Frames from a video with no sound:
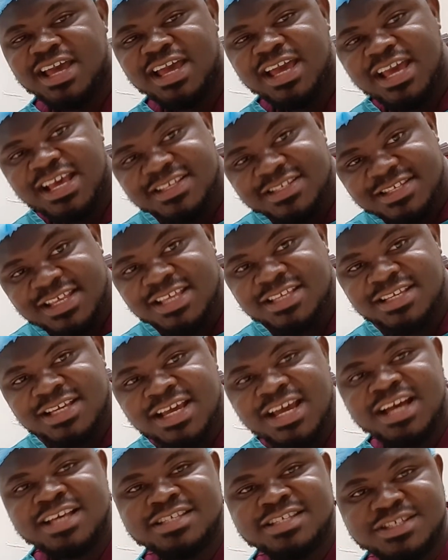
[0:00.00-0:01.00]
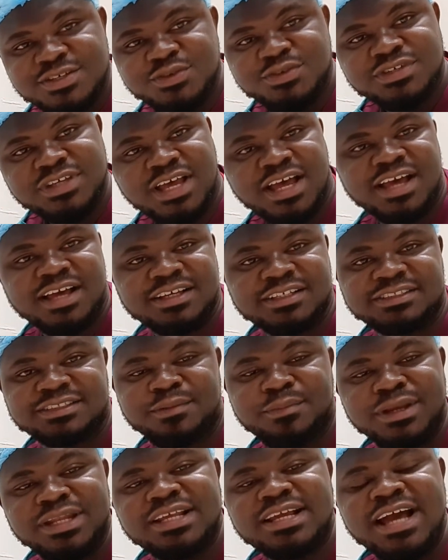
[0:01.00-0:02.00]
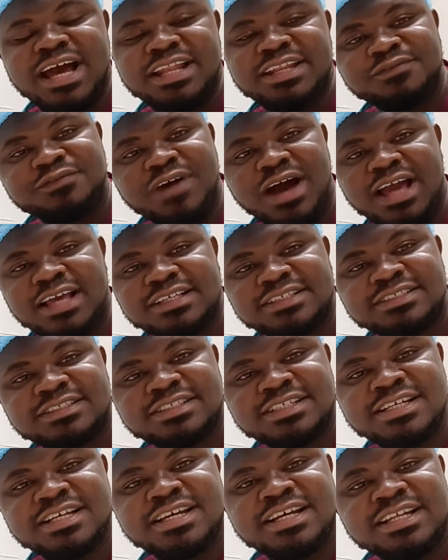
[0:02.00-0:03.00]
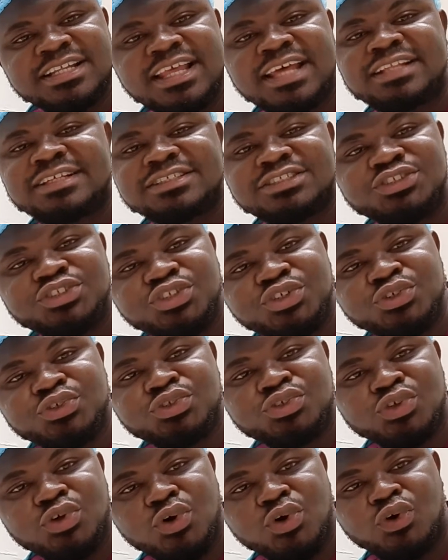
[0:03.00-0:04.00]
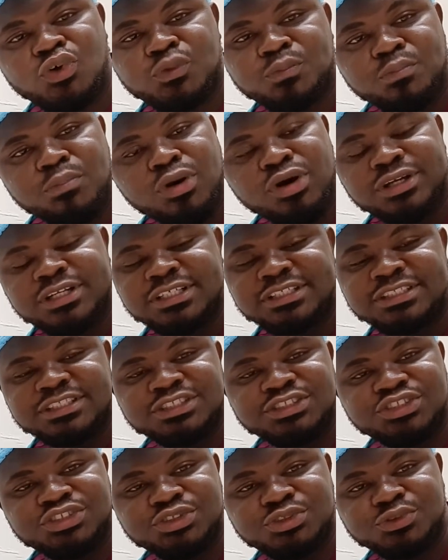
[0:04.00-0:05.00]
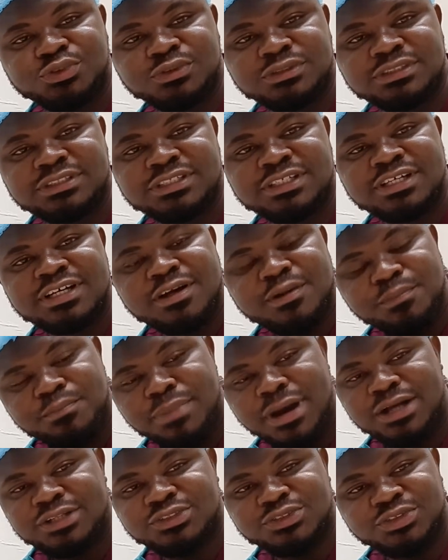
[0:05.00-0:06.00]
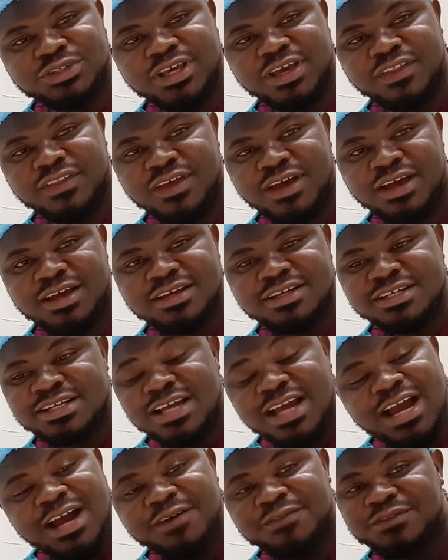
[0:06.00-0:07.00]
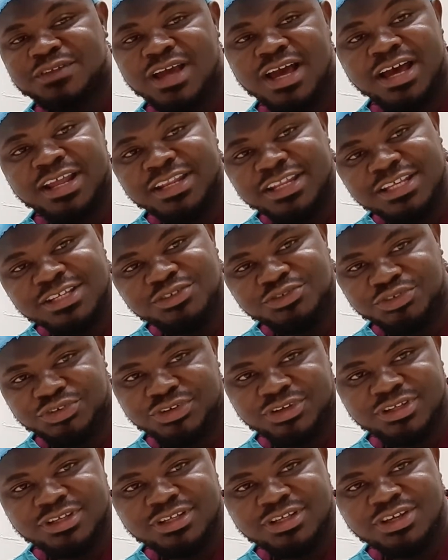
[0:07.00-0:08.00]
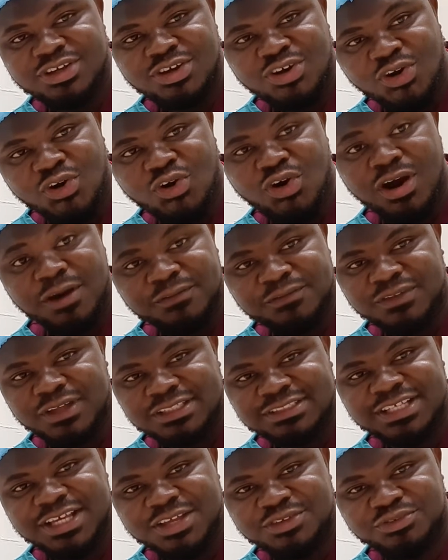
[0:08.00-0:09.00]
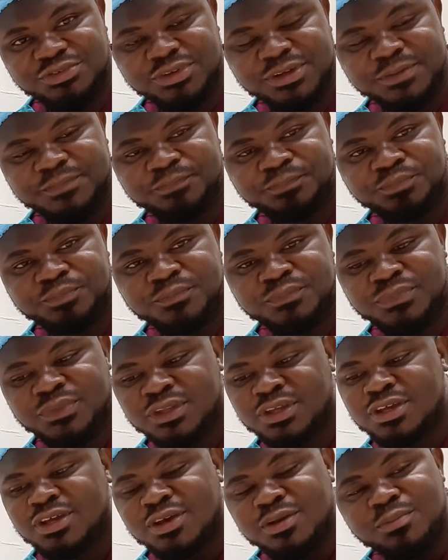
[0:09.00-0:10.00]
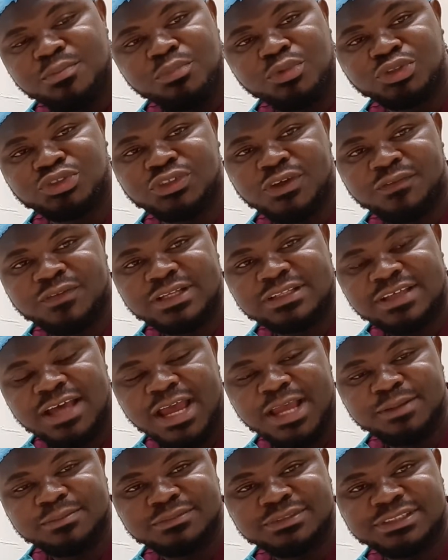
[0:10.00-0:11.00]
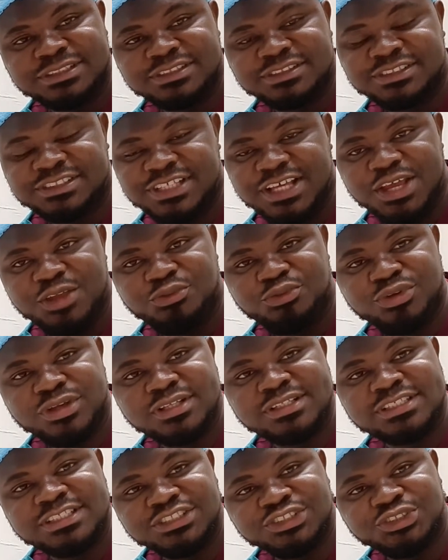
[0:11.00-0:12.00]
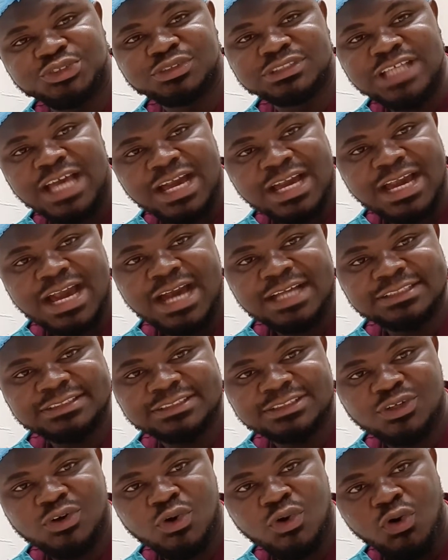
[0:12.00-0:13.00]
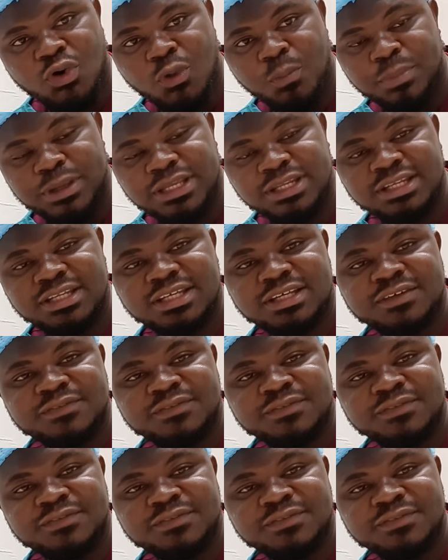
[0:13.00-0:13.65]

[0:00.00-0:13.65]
A surgical suture is a medical device that is used to hold body tissues back together after an injury or after surgery. Most of the times in surgery, tissues are cut or opened,